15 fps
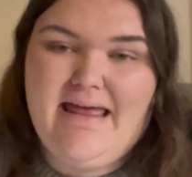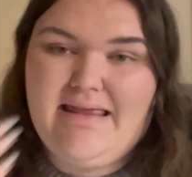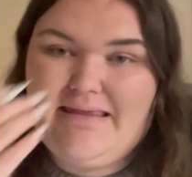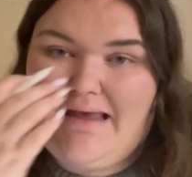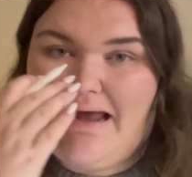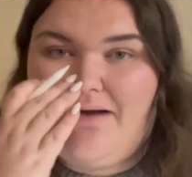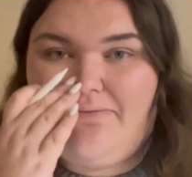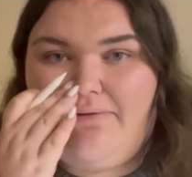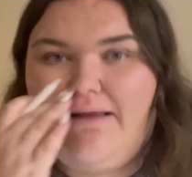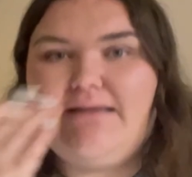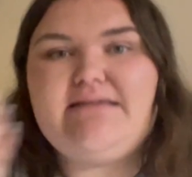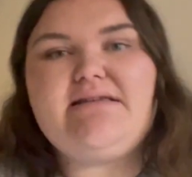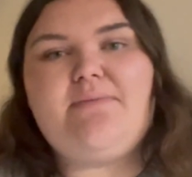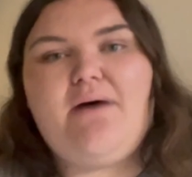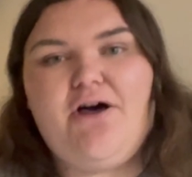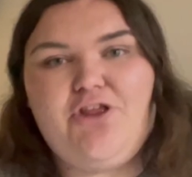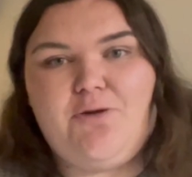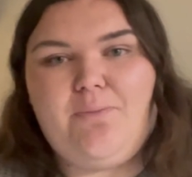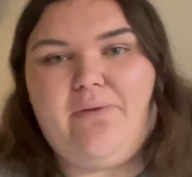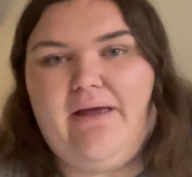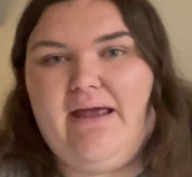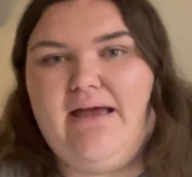than with some other
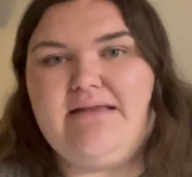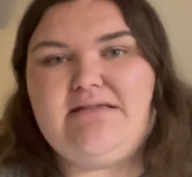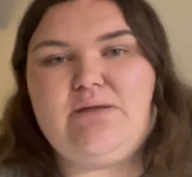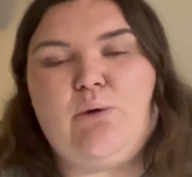plants,